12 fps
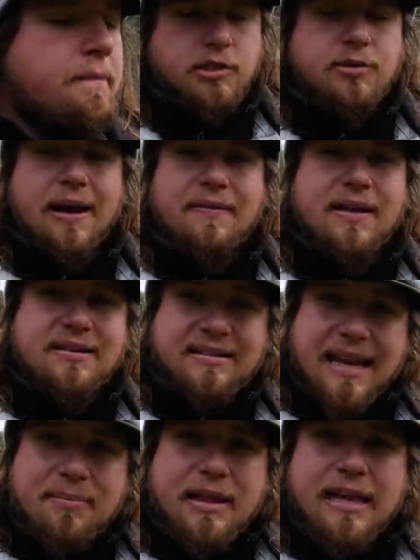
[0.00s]
So I have that
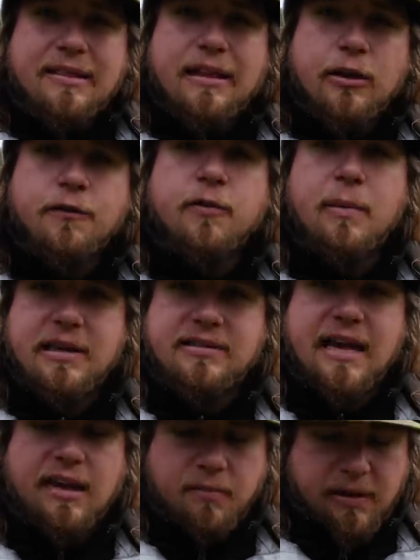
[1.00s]
same length leader for my
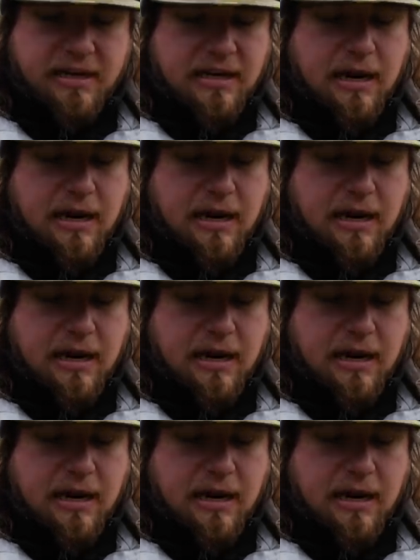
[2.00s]
second bead,